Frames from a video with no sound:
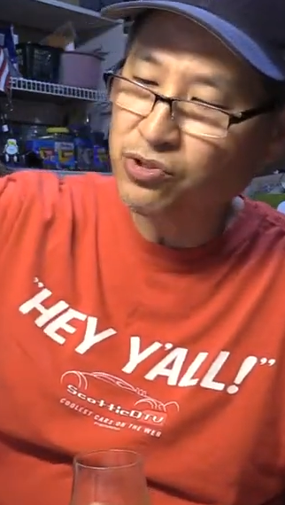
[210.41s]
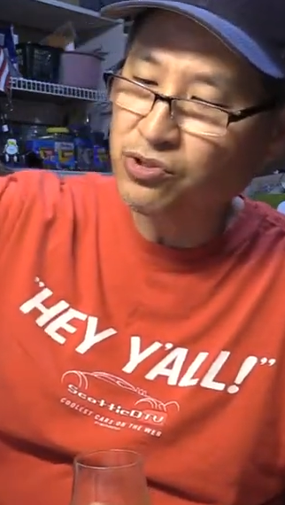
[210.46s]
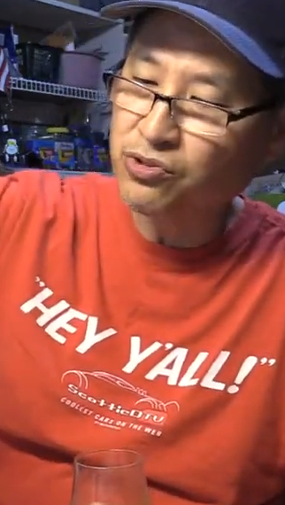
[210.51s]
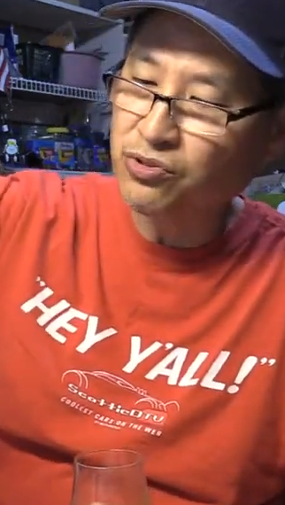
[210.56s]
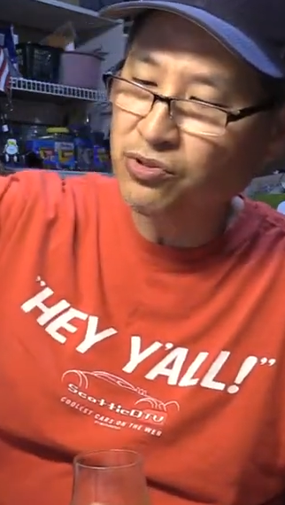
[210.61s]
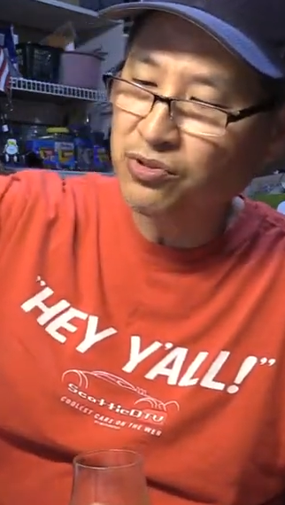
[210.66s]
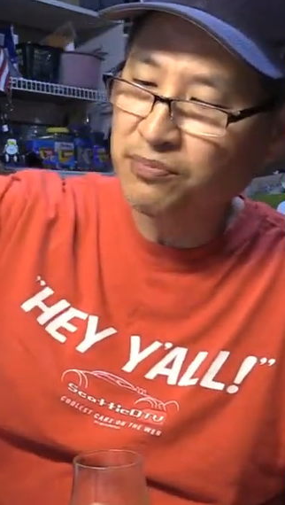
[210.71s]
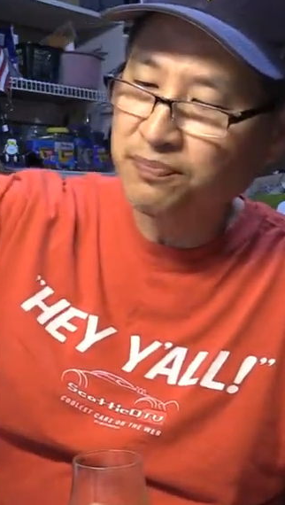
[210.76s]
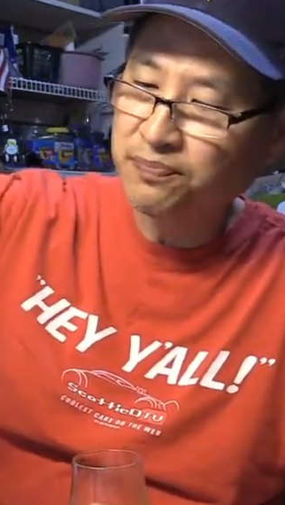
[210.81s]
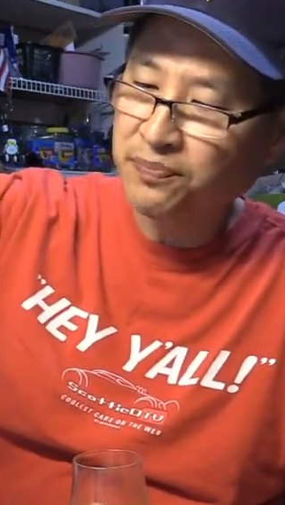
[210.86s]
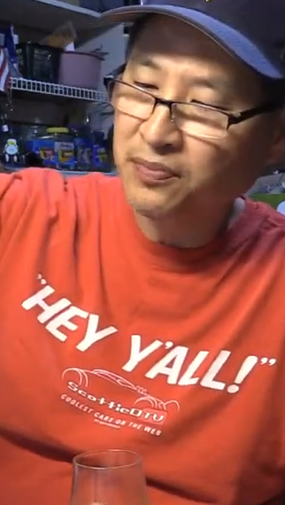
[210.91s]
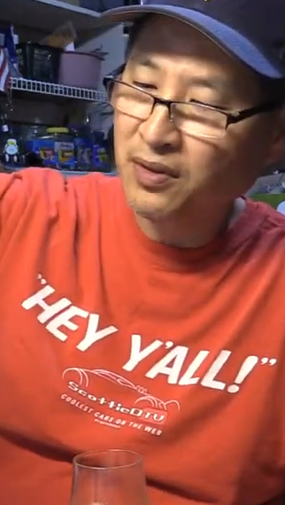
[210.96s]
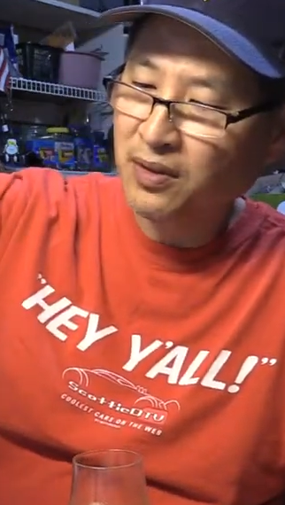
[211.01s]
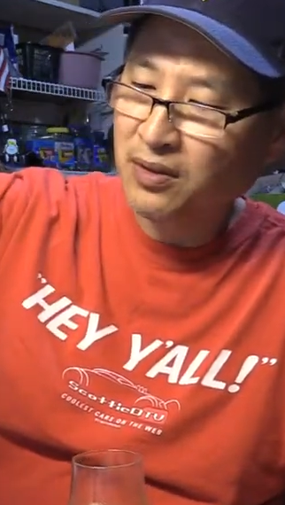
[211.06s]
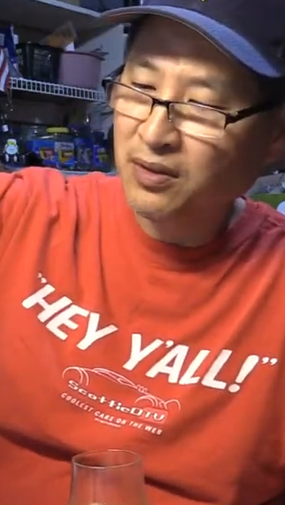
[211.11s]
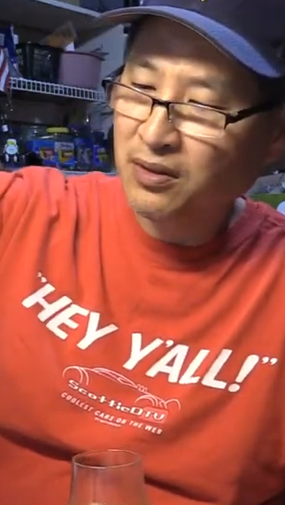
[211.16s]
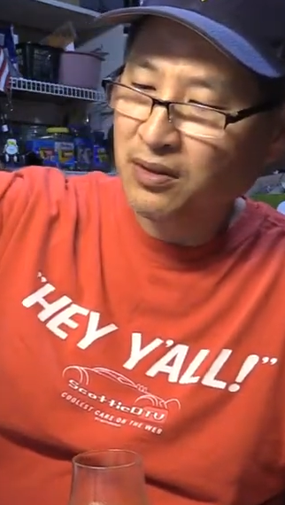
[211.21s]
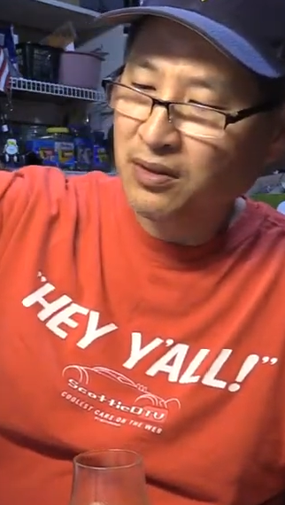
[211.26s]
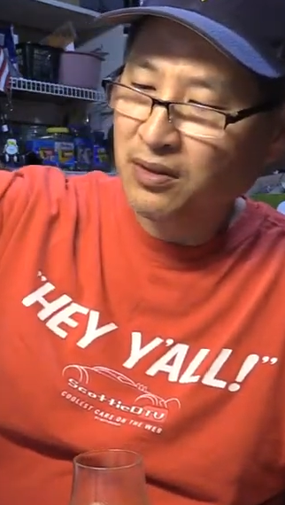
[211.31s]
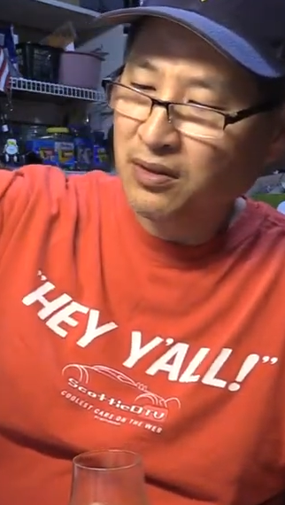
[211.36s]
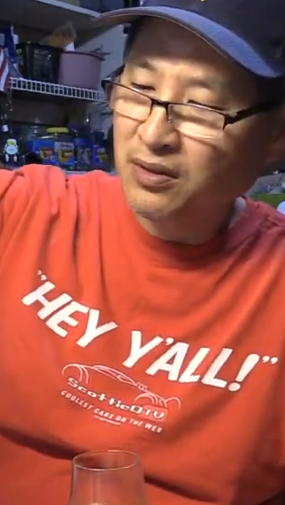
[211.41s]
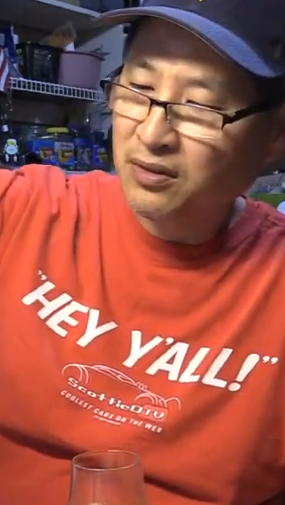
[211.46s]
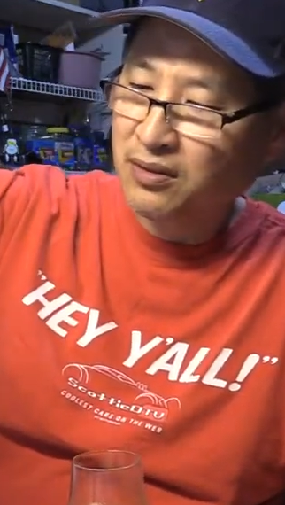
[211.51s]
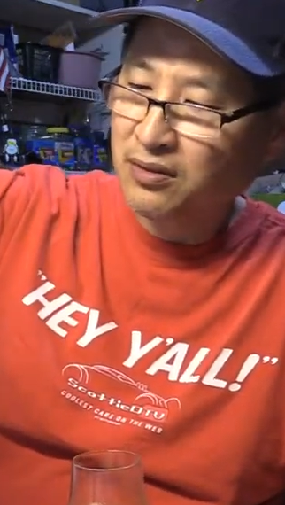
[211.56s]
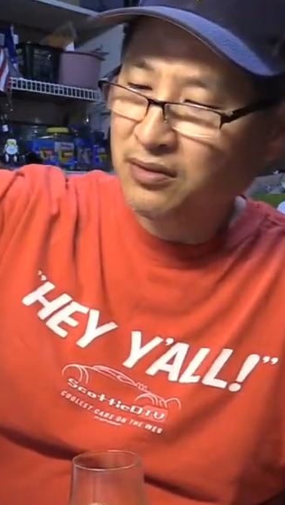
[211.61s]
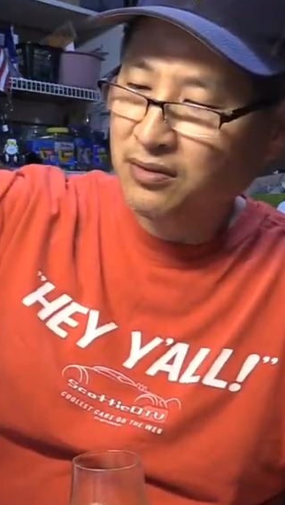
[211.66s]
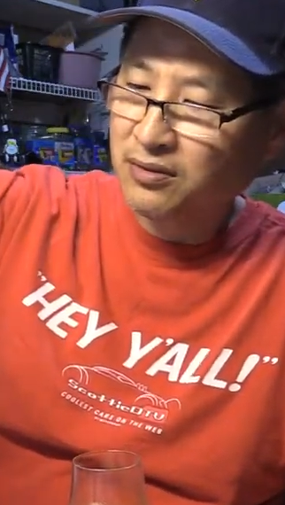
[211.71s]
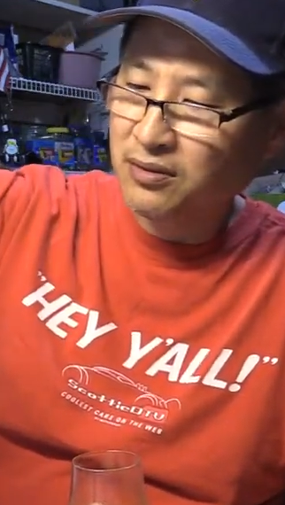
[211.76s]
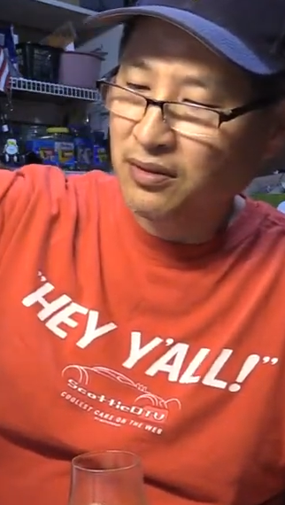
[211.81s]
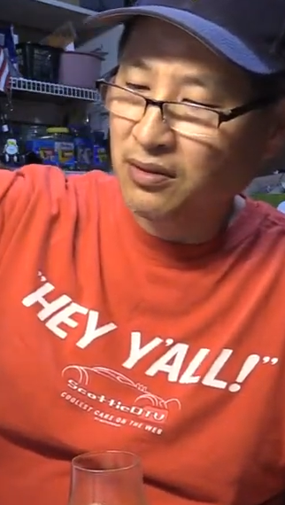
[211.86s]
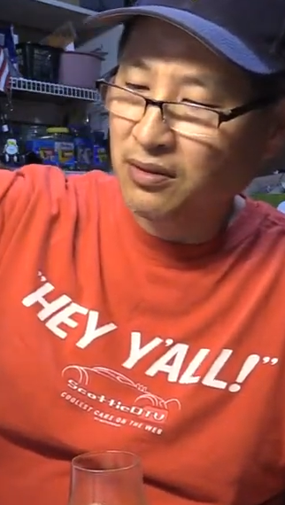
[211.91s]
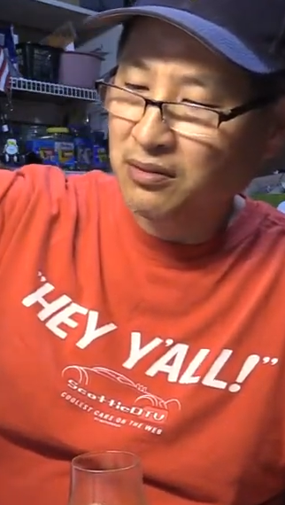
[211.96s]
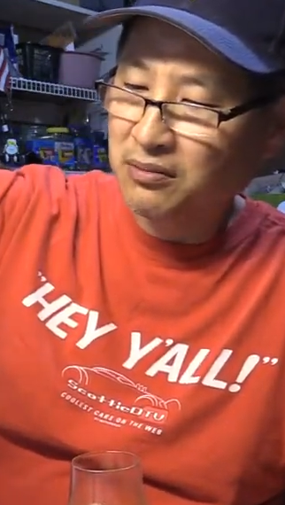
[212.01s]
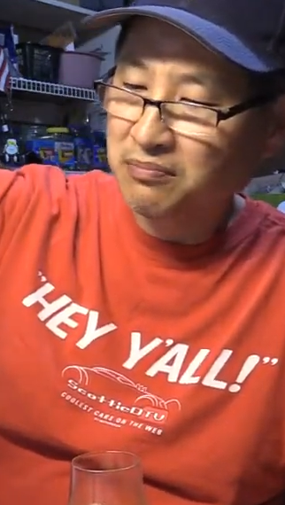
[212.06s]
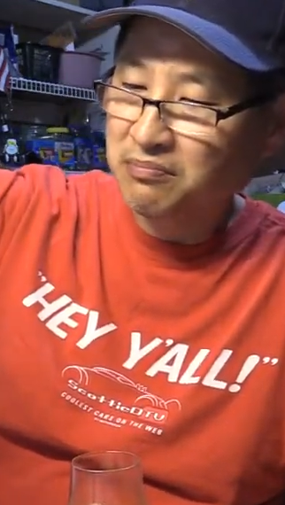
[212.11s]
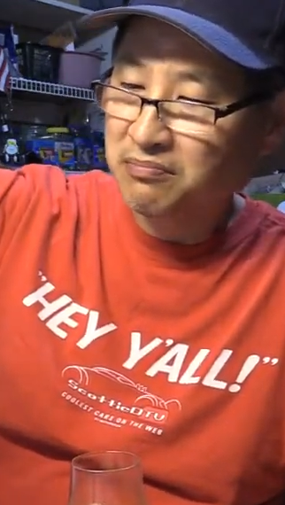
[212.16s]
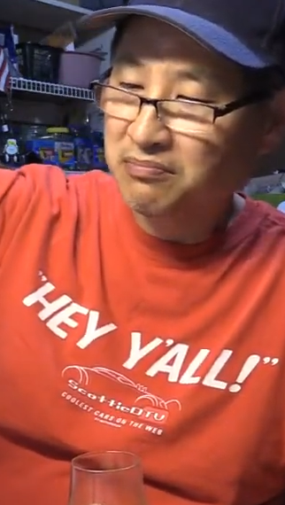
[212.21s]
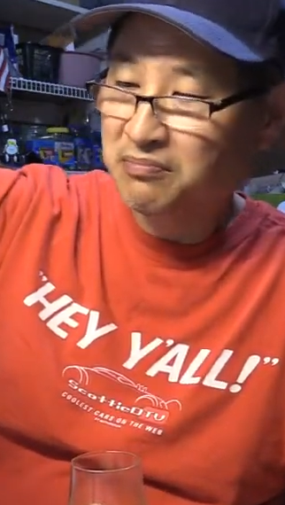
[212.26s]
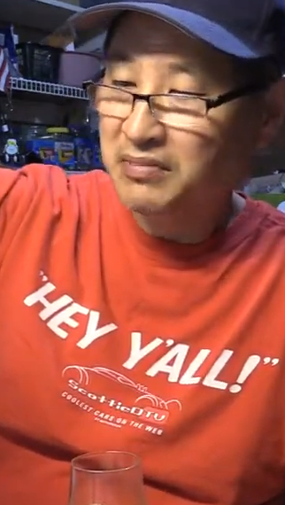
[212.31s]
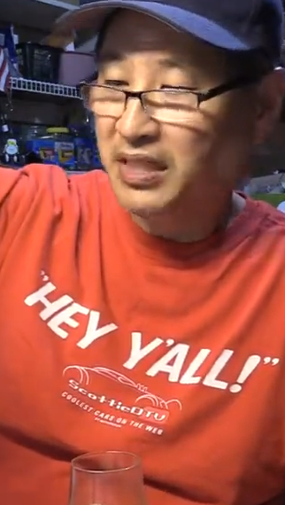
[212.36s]
juice. So,
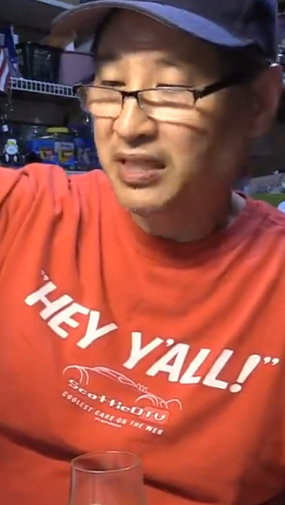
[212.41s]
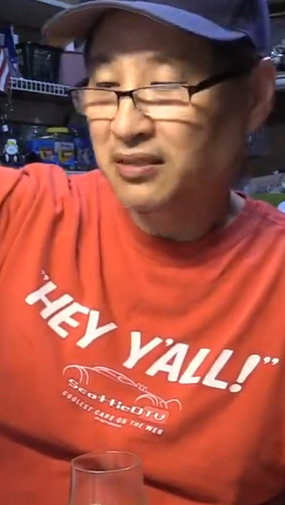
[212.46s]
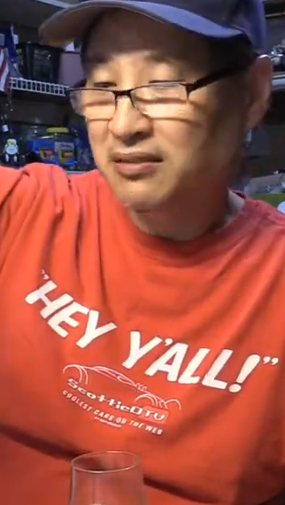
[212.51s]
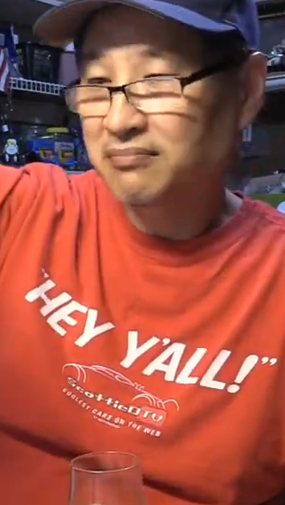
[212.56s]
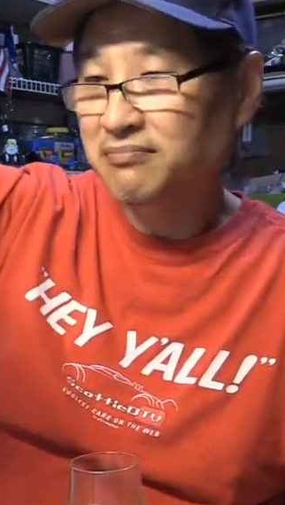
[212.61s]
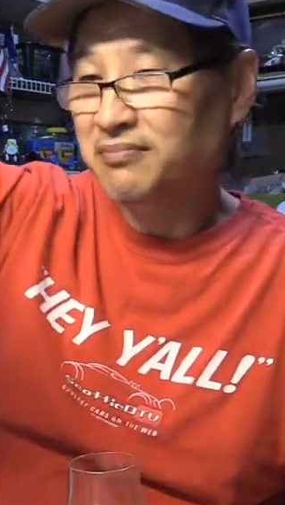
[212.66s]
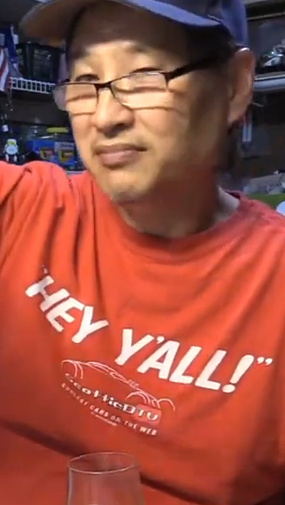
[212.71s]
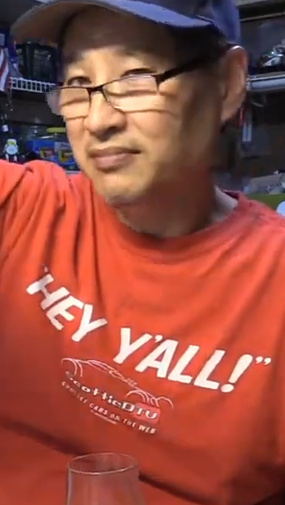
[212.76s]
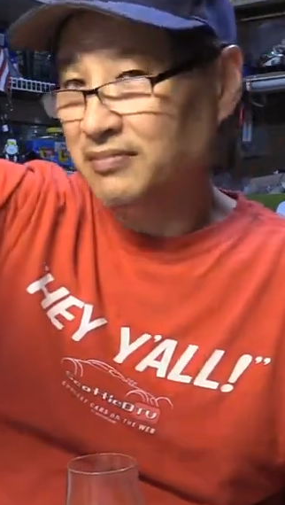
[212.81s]
yeah.